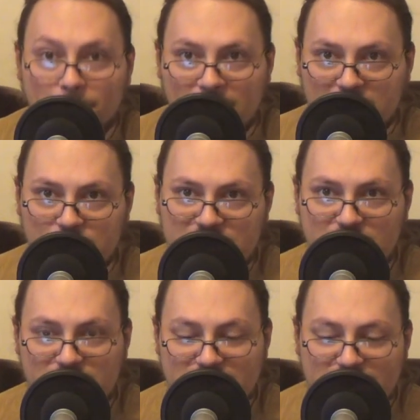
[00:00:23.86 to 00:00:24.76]
But no,
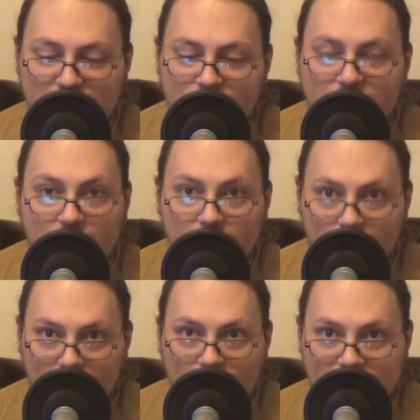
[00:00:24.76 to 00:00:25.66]
seriously.
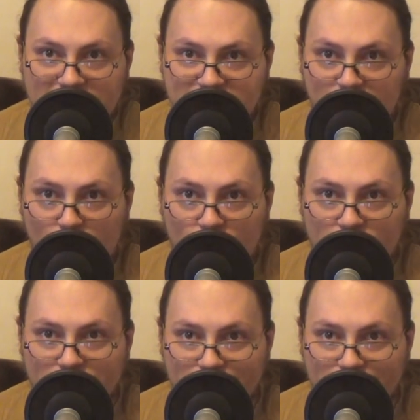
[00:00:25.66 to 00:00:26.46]
Let's explore.